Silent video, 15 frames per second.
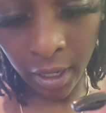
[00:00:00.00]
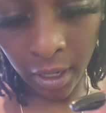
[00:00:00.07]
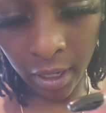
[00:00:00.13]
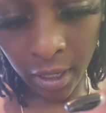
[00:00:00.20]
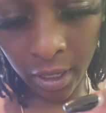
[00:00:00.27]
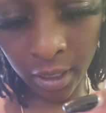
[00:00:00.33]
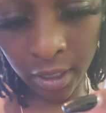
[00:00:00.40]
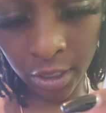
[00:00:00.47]

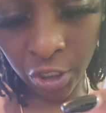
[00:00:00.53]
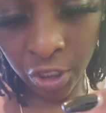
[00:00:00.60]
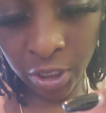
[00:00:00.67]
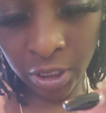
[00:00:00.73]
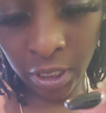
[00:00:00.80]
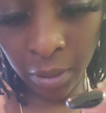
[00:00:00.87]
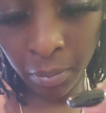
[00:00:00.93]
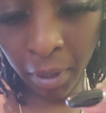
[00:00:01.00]
and she
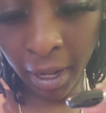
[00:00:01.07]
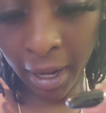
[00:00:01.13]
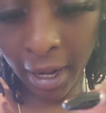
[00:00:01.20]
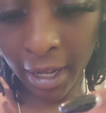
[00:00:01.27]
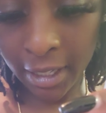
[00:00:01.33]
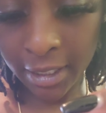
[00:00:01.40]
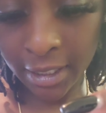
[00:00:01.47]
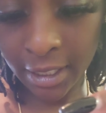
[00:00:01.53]
said my
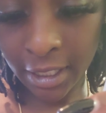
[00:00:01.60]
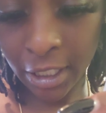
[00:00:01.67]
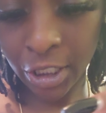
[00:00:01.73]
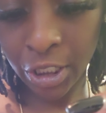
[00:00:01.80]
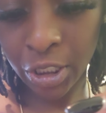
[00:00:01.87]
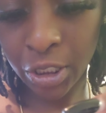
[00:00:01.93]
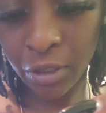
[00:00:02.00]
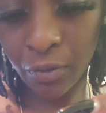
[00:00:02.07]

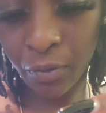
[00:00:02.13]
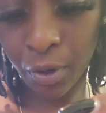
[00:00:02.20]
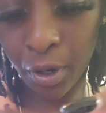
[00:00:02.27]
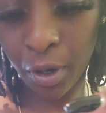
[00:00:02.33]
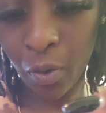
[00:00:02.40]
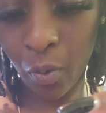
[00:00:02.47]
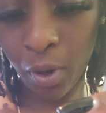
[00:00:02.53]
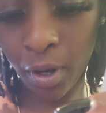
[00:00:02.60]
isolation is
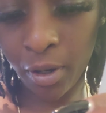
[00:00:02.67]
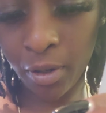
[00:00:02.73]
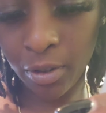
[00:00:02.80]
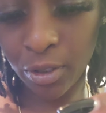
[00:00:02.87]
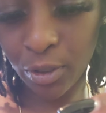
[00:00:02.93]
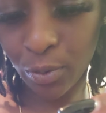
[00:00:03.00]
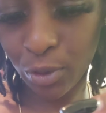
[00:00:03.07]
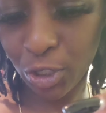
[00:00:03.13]
very well,
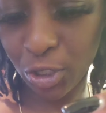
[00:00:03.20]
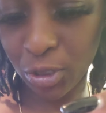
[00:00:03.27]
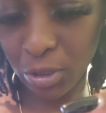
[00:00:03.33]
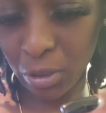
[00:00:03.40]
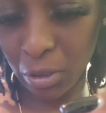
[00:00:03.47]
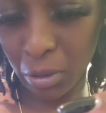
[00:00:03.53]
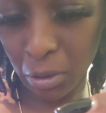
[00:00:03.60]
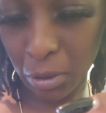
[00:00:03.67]
so which is
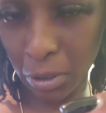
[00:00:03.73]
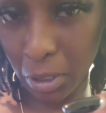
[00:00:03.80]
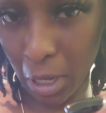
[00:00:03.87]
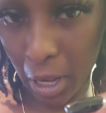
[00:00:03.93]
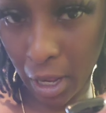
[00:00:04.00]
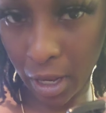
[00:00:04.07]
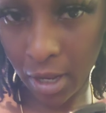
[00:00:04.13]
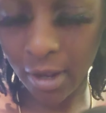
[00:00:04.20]
good,
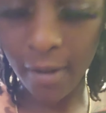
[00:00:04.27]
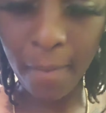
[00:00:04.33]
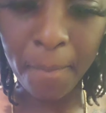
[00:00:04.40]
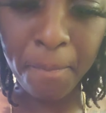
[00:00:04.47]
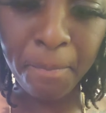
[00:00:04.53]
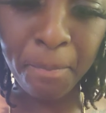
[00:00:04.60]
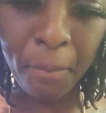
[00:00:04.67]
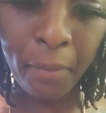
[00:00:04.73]
yay.
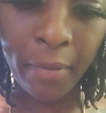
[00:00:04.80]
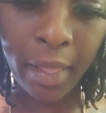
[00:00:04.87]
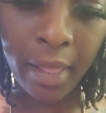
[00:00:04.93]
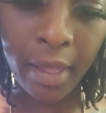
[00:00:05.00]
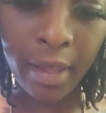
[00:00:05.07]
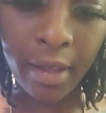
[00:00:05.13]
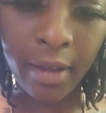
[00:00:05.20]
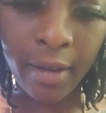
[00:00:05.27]

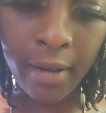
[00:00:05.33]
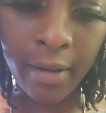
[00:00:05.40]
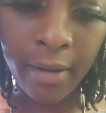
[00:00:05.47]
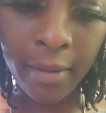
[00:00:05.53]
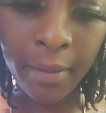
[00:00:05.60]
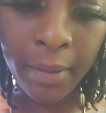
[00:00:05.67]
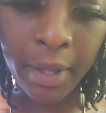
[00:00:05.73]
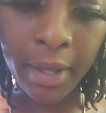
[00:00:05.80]

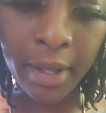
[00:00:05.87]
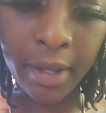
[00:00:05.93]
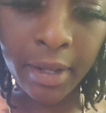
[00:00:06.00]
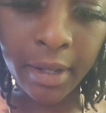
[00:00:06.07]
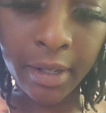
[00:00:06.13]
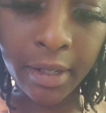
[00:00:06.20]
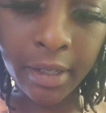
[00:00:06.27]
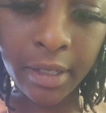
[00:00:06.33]

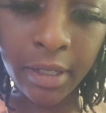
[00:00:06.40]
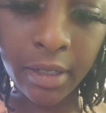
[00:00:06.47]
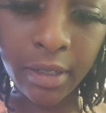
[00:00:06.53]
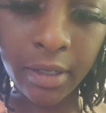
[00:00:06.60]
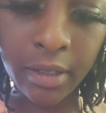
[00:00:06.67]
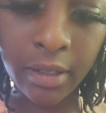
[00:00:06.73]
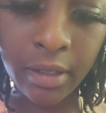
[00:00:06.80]
And